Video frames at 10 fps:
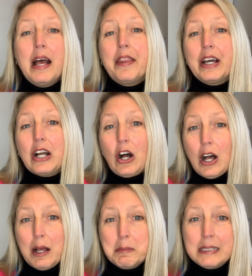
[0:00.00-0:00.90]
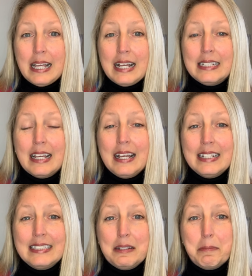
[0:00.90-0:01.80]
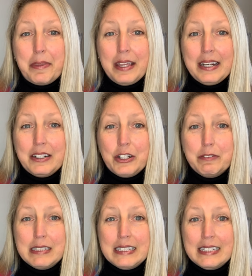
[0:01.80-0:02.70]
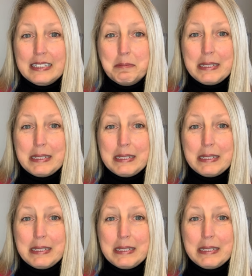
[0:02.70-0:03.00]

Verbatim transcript: that calms that sympathetic nervous system